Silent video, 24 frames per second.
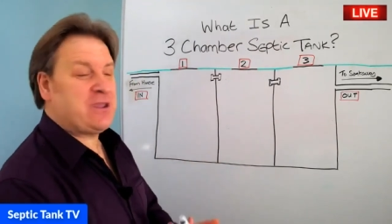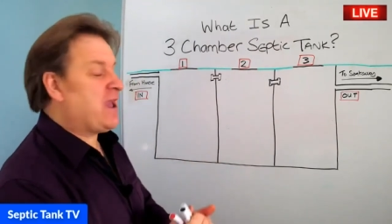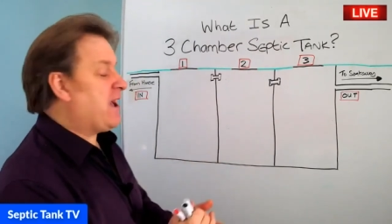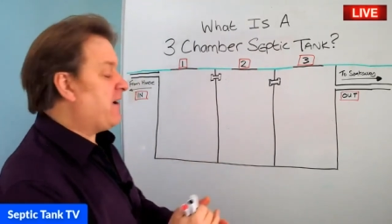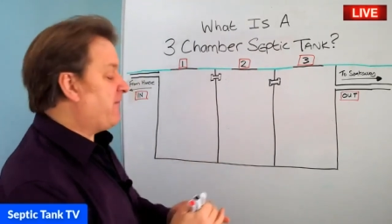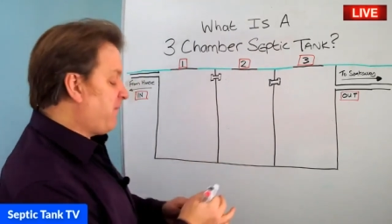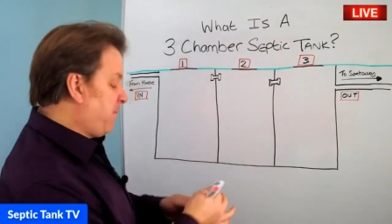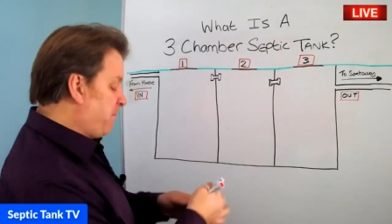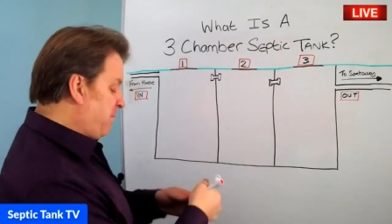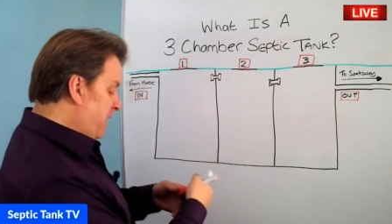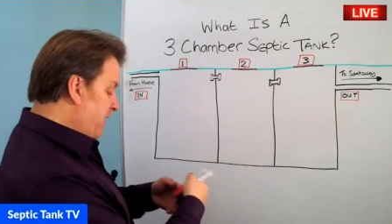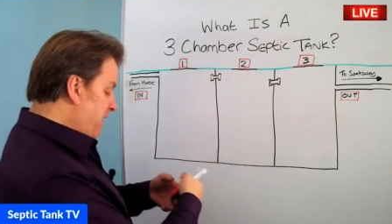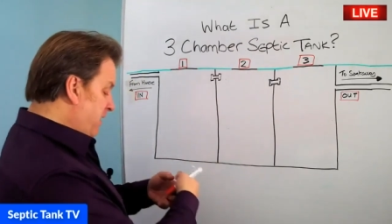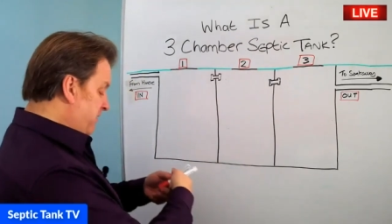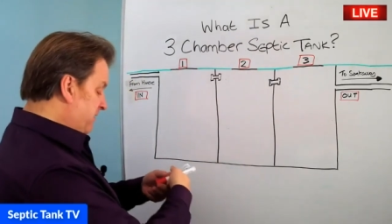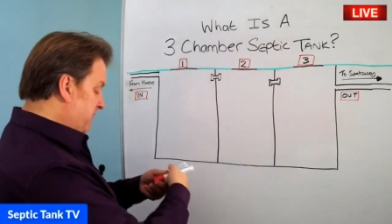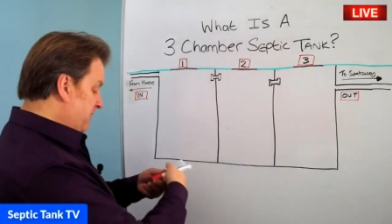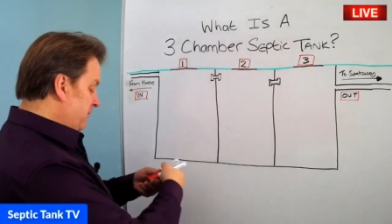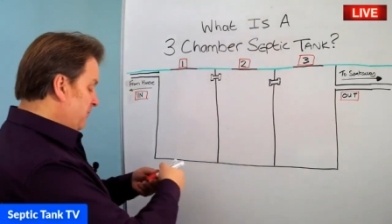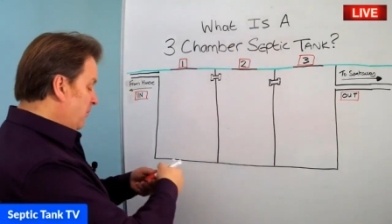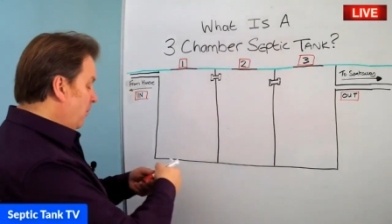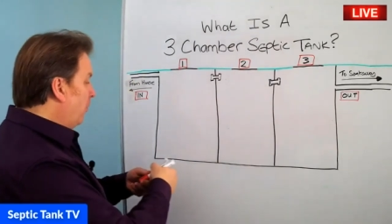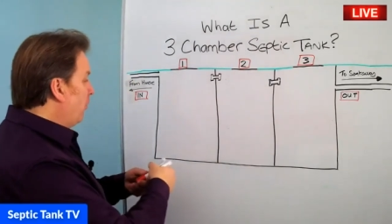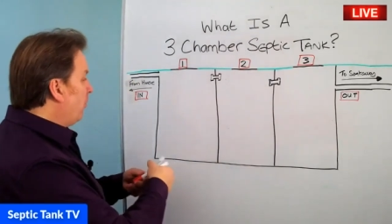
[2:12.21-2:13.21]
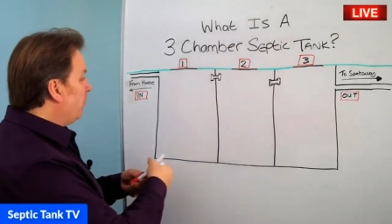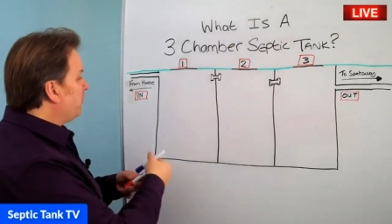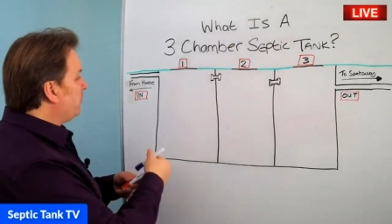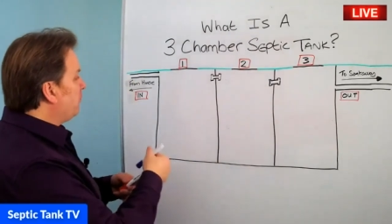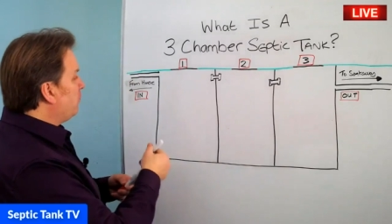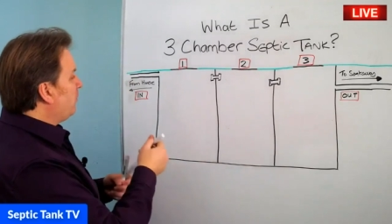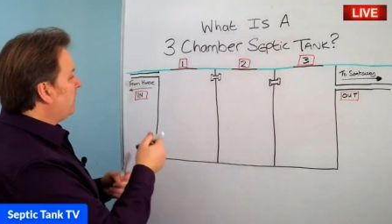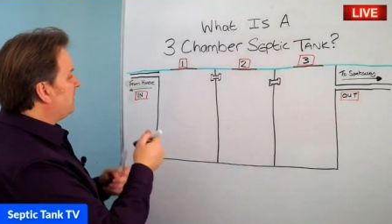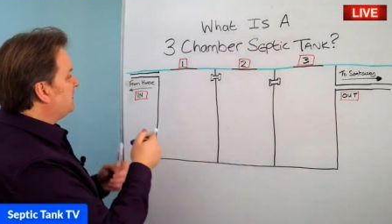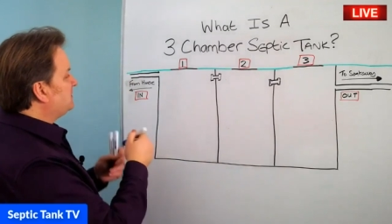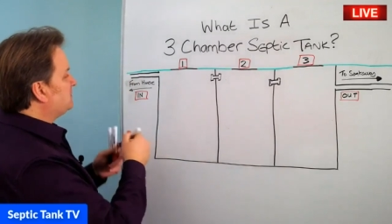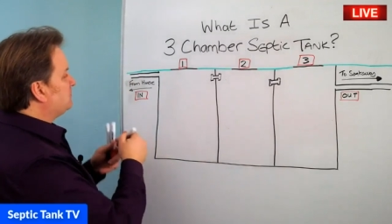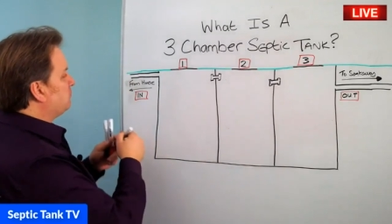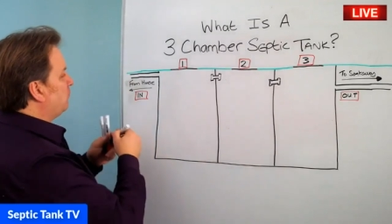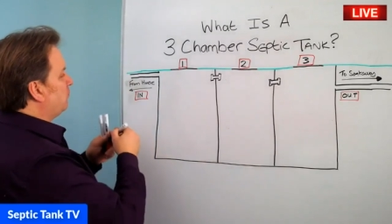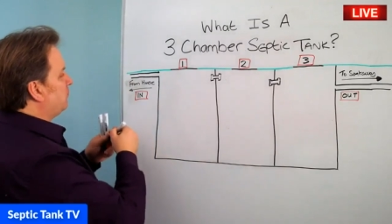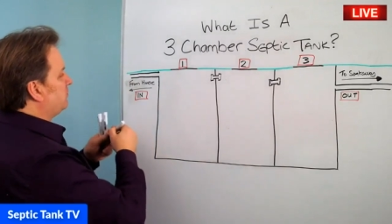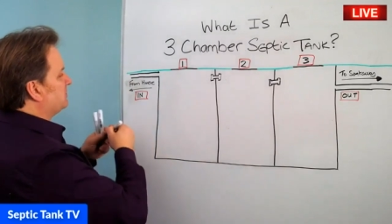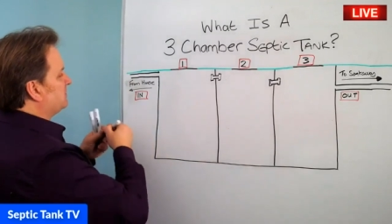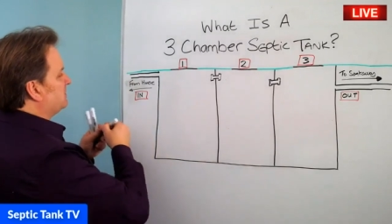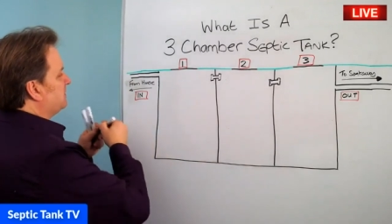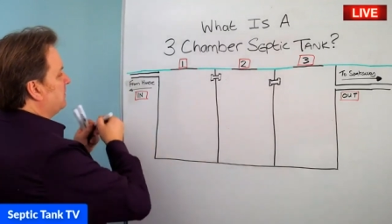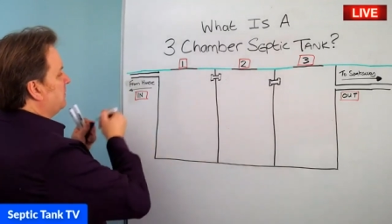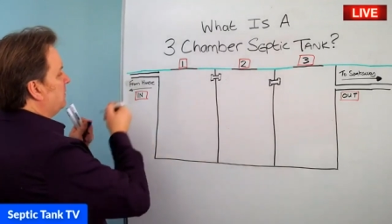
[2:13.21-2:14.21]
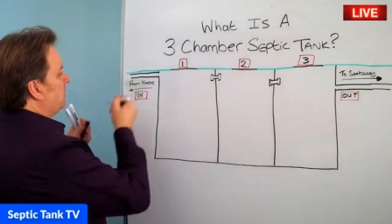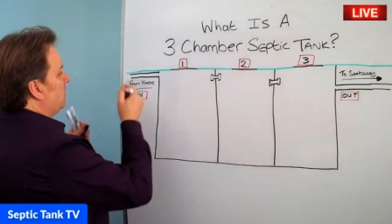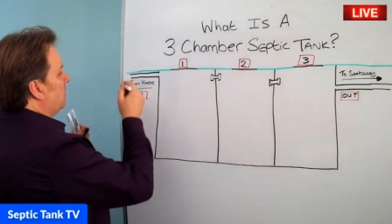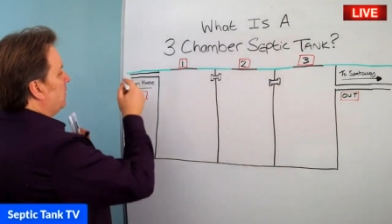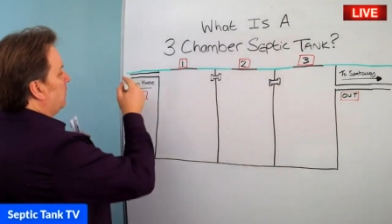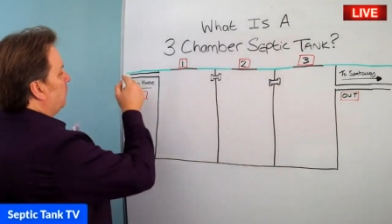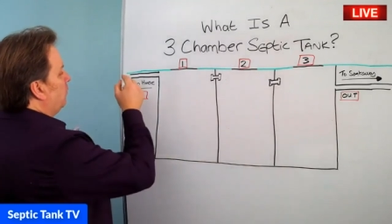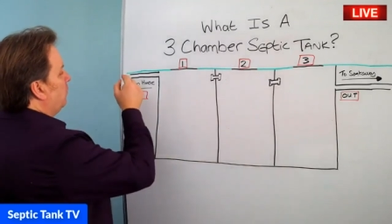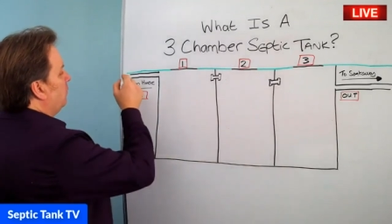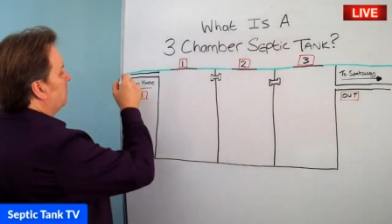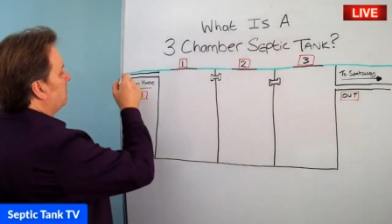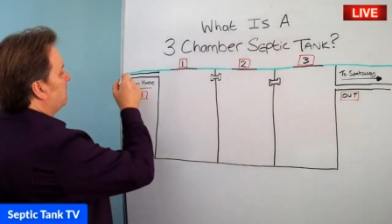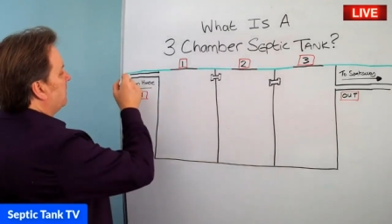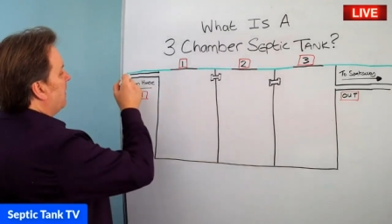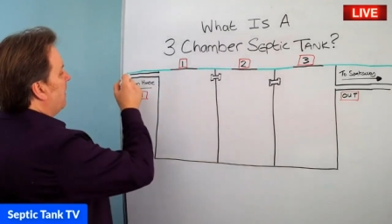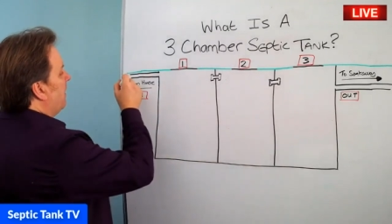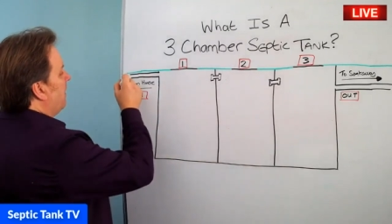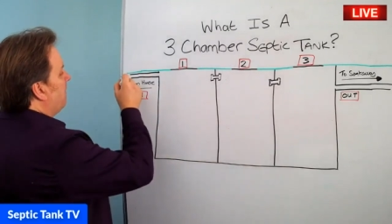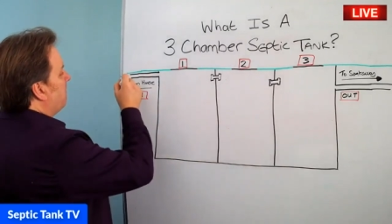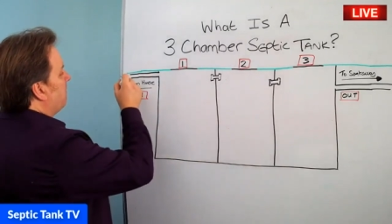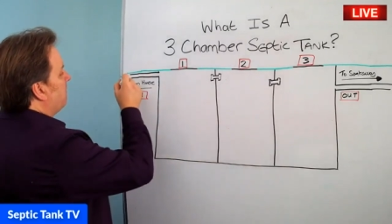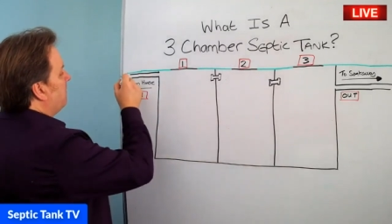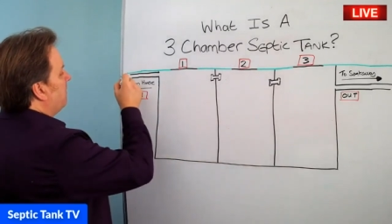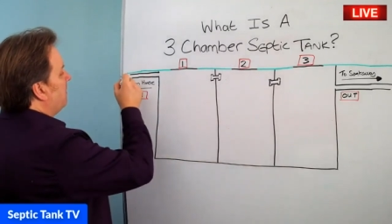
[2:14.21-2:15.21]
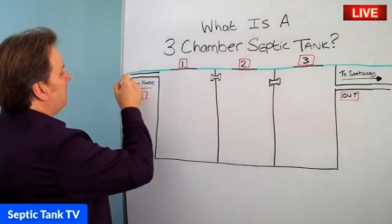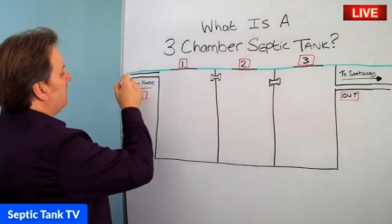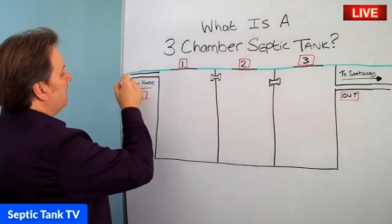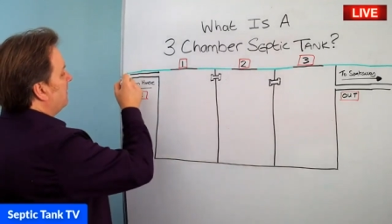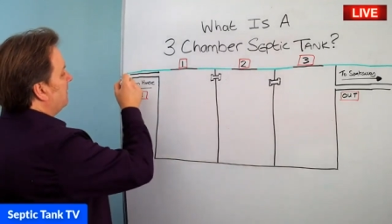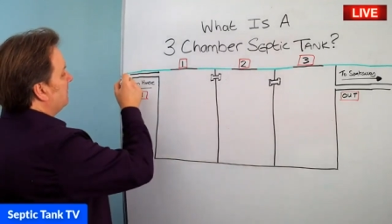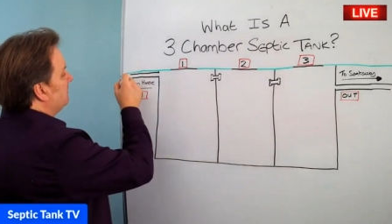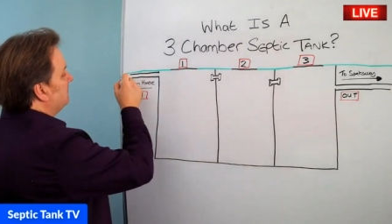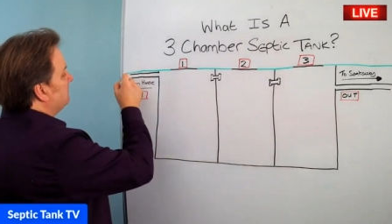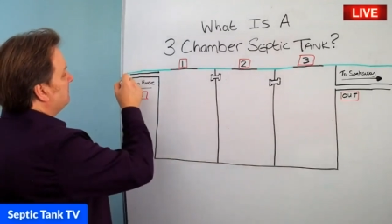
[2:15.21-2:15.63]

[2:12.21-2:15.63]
you have a bath, and all the wastewater will come